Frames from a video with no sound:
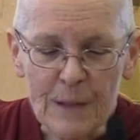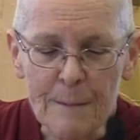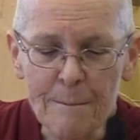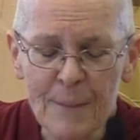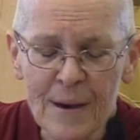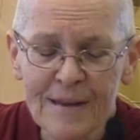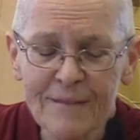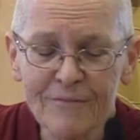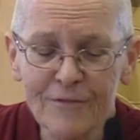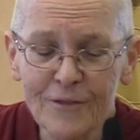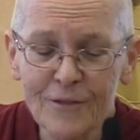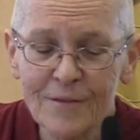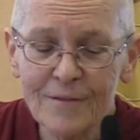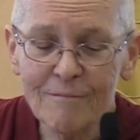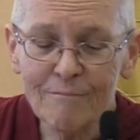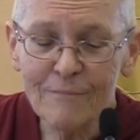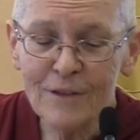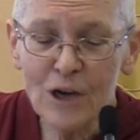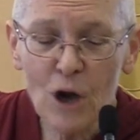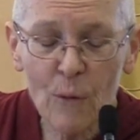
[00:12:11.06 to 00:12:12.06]
But,
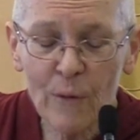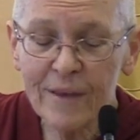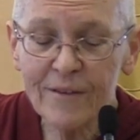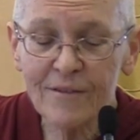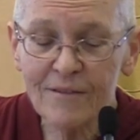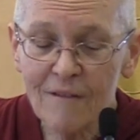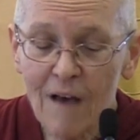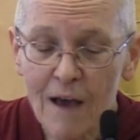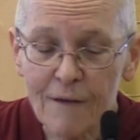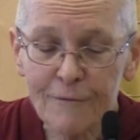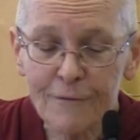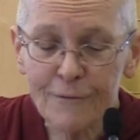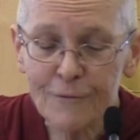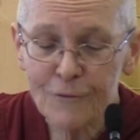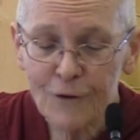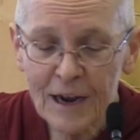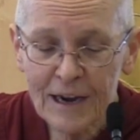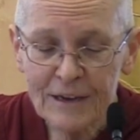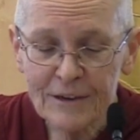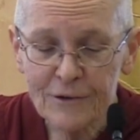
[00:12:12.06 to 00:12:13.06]
you know, he's not
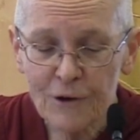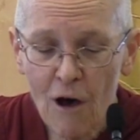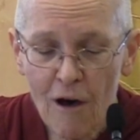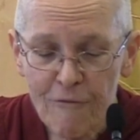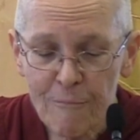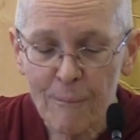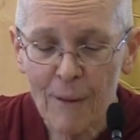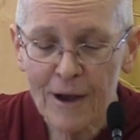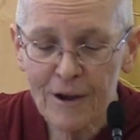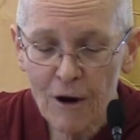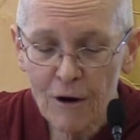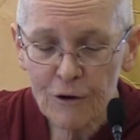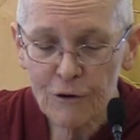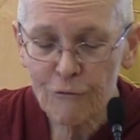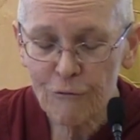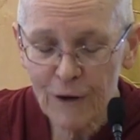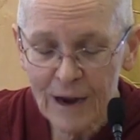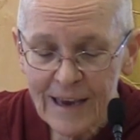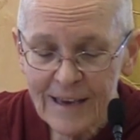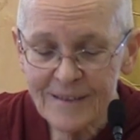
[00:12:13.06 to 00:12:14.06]
frightened off by our
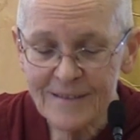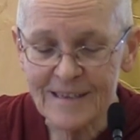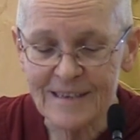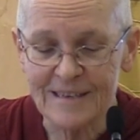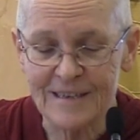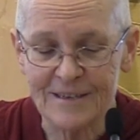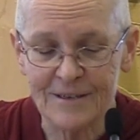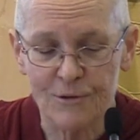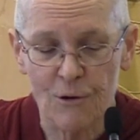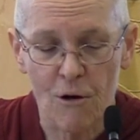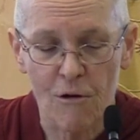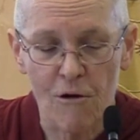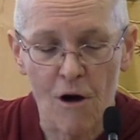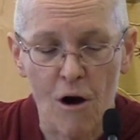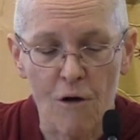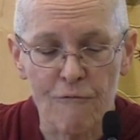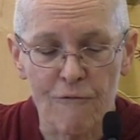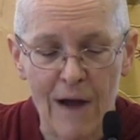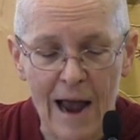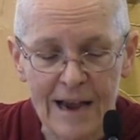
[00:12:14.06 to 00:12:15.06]
craziness or
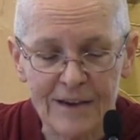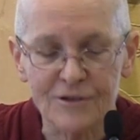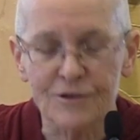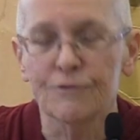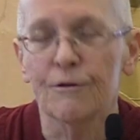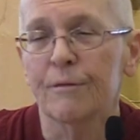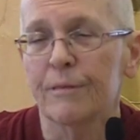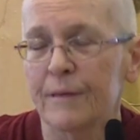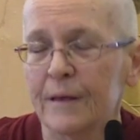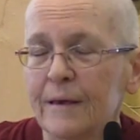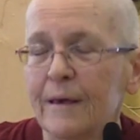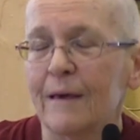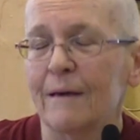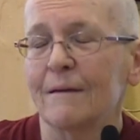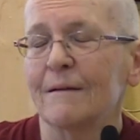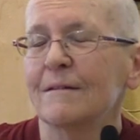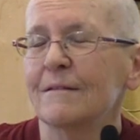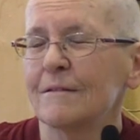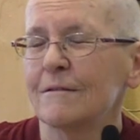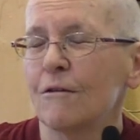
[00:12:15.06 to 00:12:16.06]
our rational thinking,
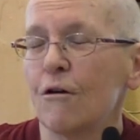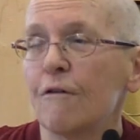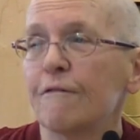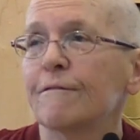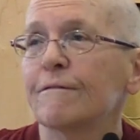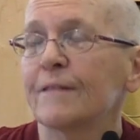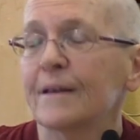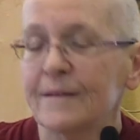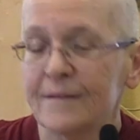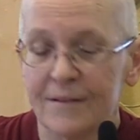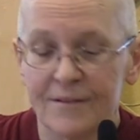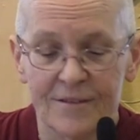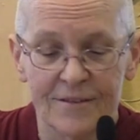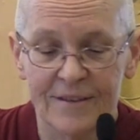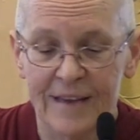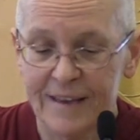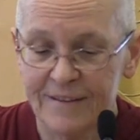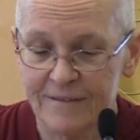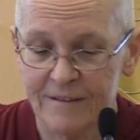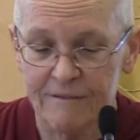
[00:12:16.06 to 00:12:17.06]
our afflicted
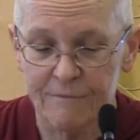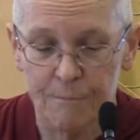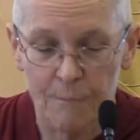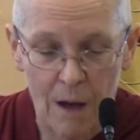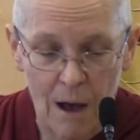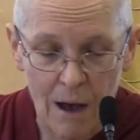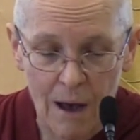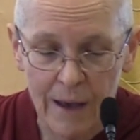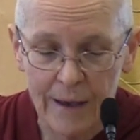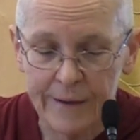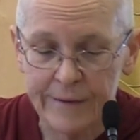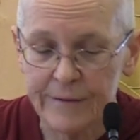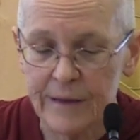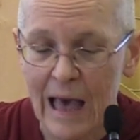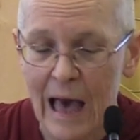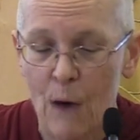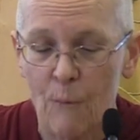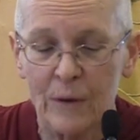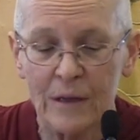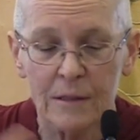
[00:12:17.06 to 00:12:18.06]
states of mind,
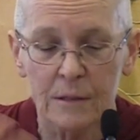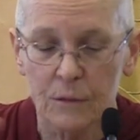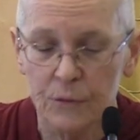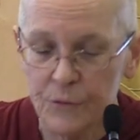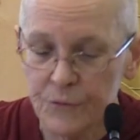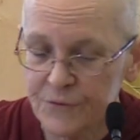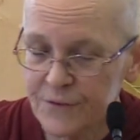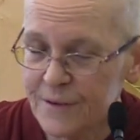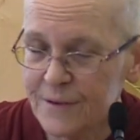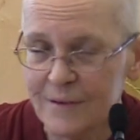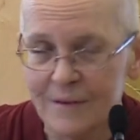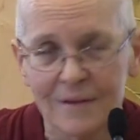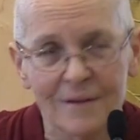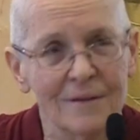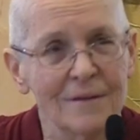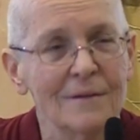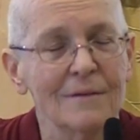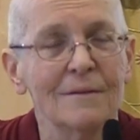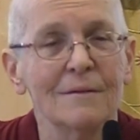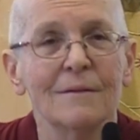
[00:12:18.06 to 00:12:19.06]
how we lose it.
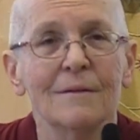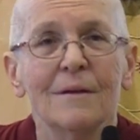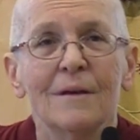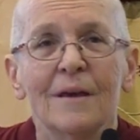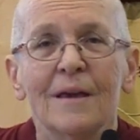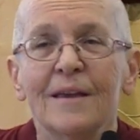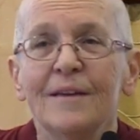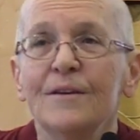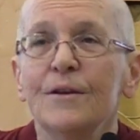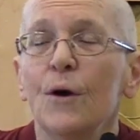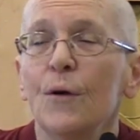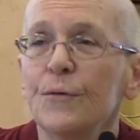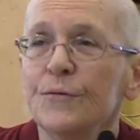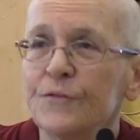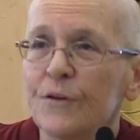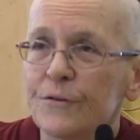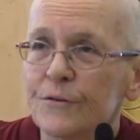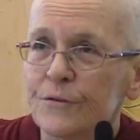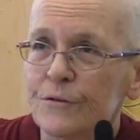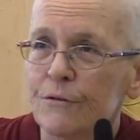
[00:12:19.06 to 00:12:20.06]
He
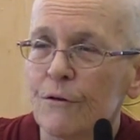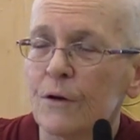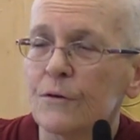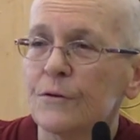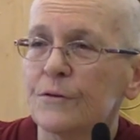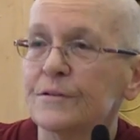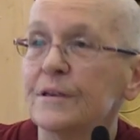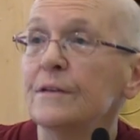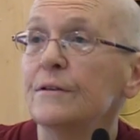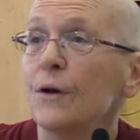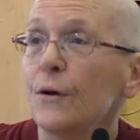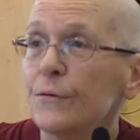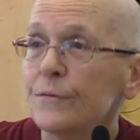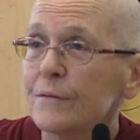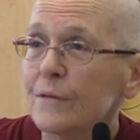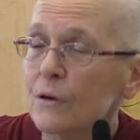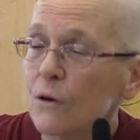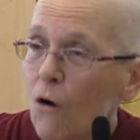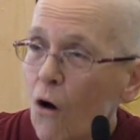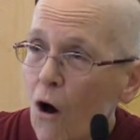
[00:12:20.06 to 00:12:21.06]
knows our struggles, he
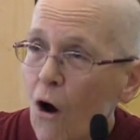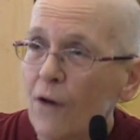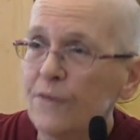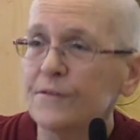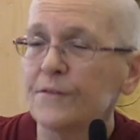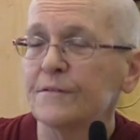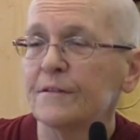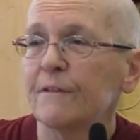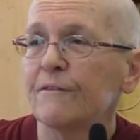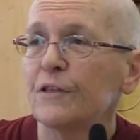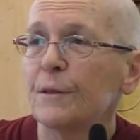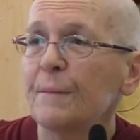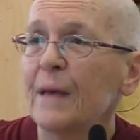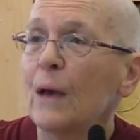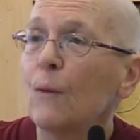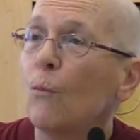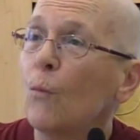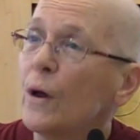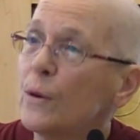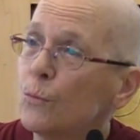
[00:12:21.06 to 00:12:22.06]
knows the causes of them,
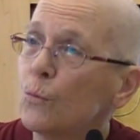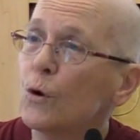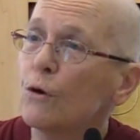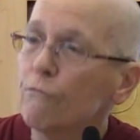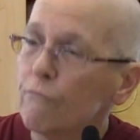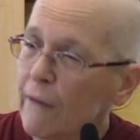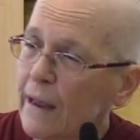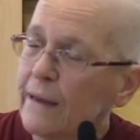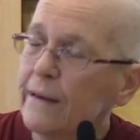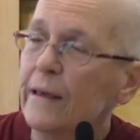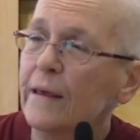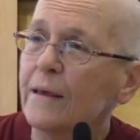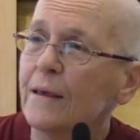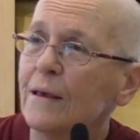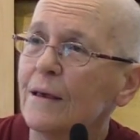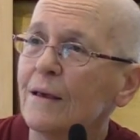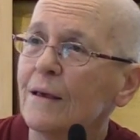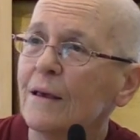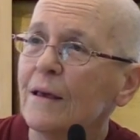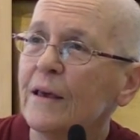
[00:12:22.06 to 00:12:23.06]
and when we're ready,
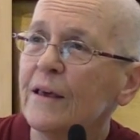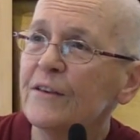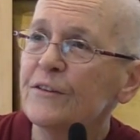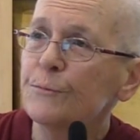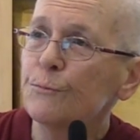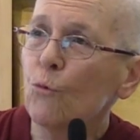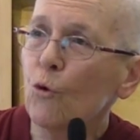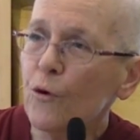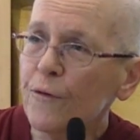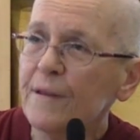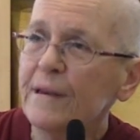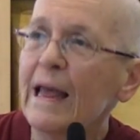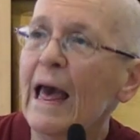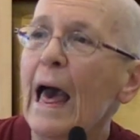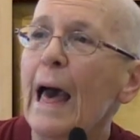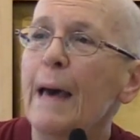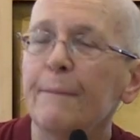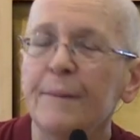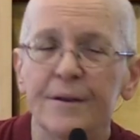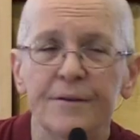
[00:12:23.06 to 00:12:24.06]
he's more than
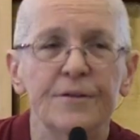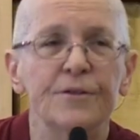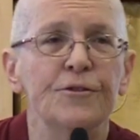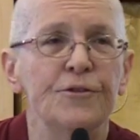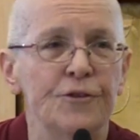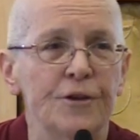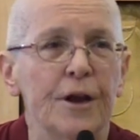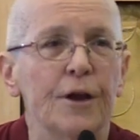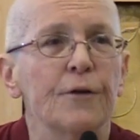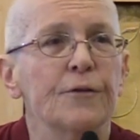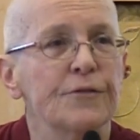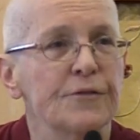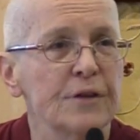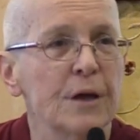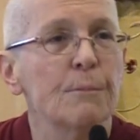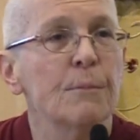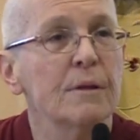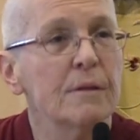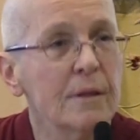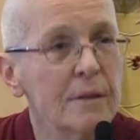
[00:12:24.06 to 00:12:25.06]
happy to share
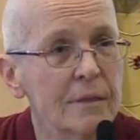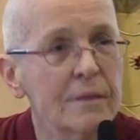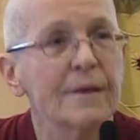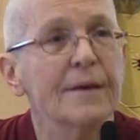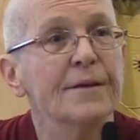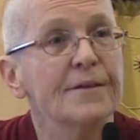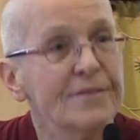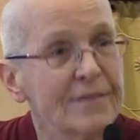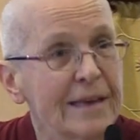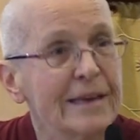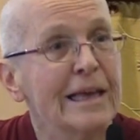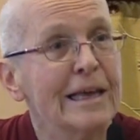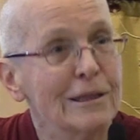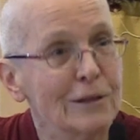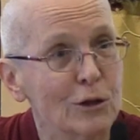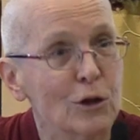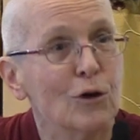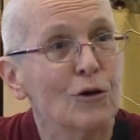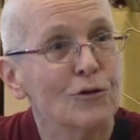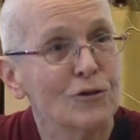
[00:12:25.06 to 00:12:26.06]
some of the things that he
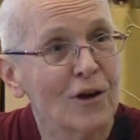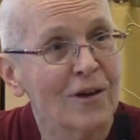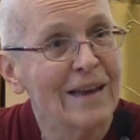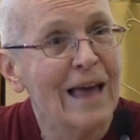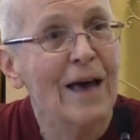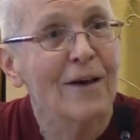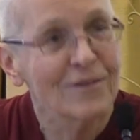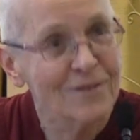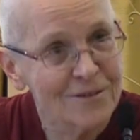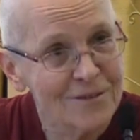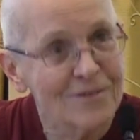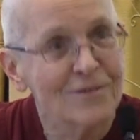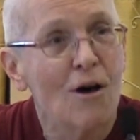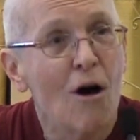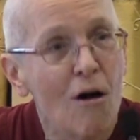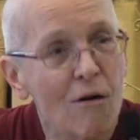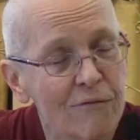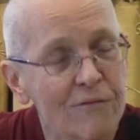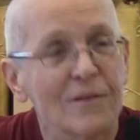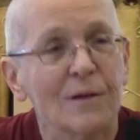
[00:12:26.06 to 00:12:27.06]
learned on how to
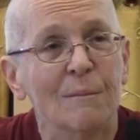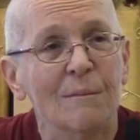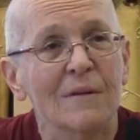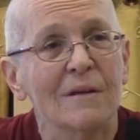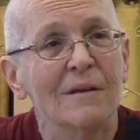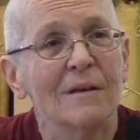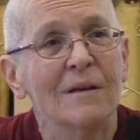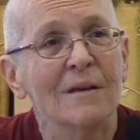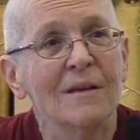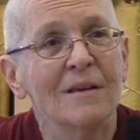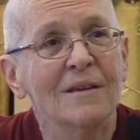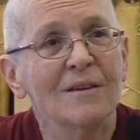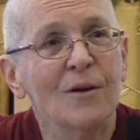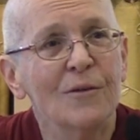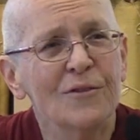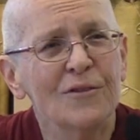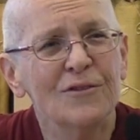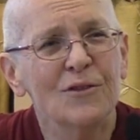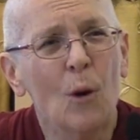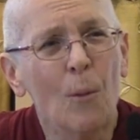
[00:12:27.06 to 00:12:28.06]
solve them. You
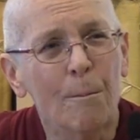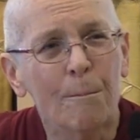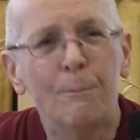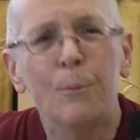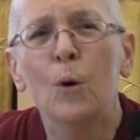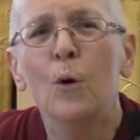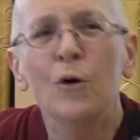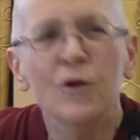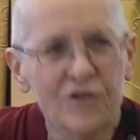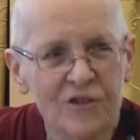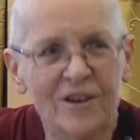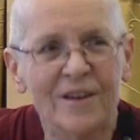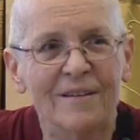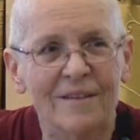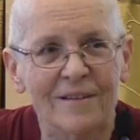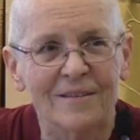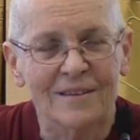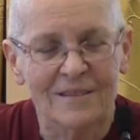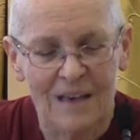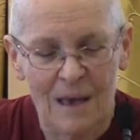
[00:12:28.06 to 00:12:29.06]
know, there's no
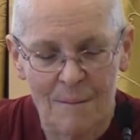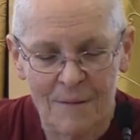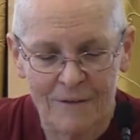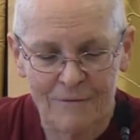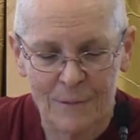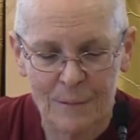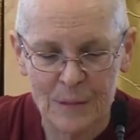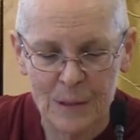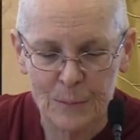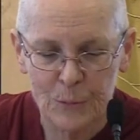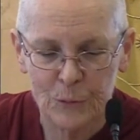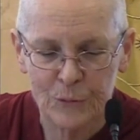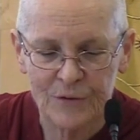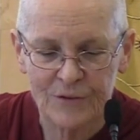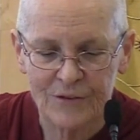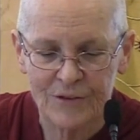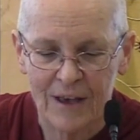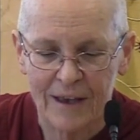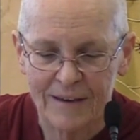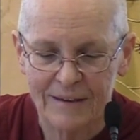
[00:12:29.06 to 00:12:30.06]
pushiness coming from the Buddha
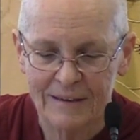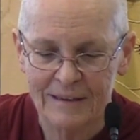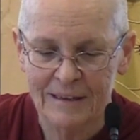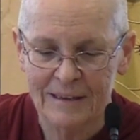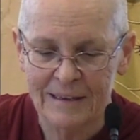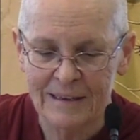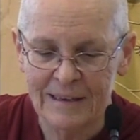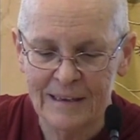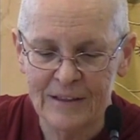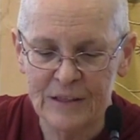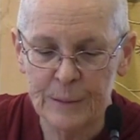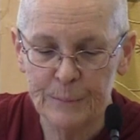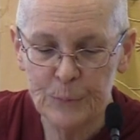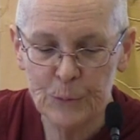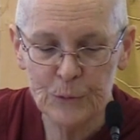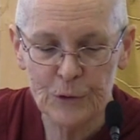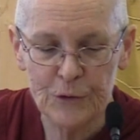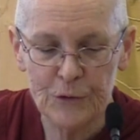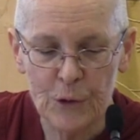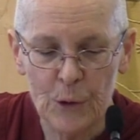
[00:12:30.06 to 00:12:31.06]
side. The
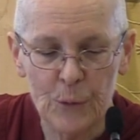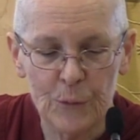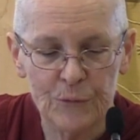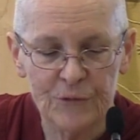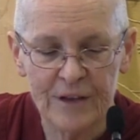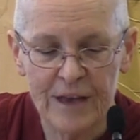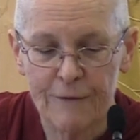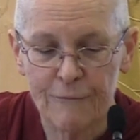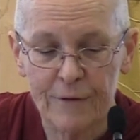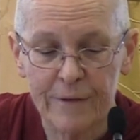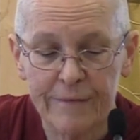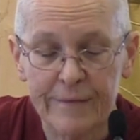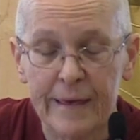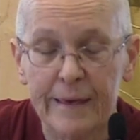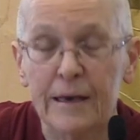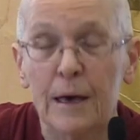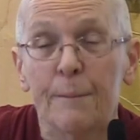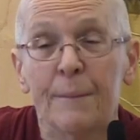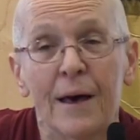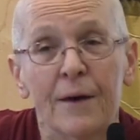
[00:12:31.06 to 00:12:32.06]
Buddha knows
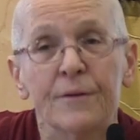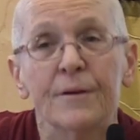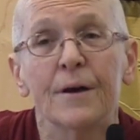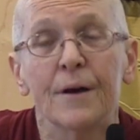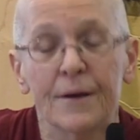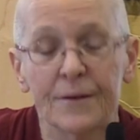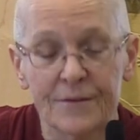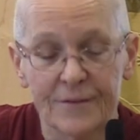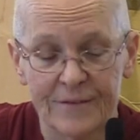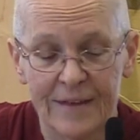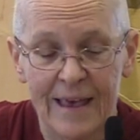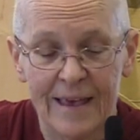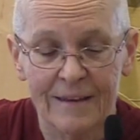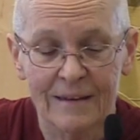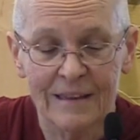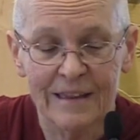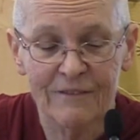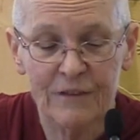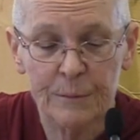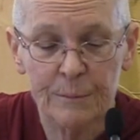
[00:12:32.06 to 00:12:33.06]
everything about us
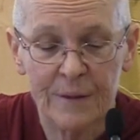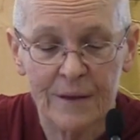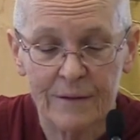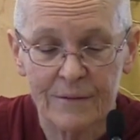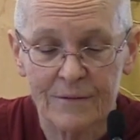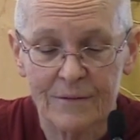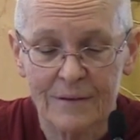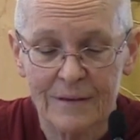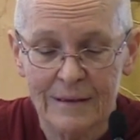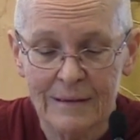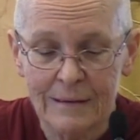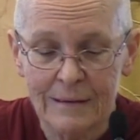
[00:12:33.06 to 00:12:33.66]
and living beings.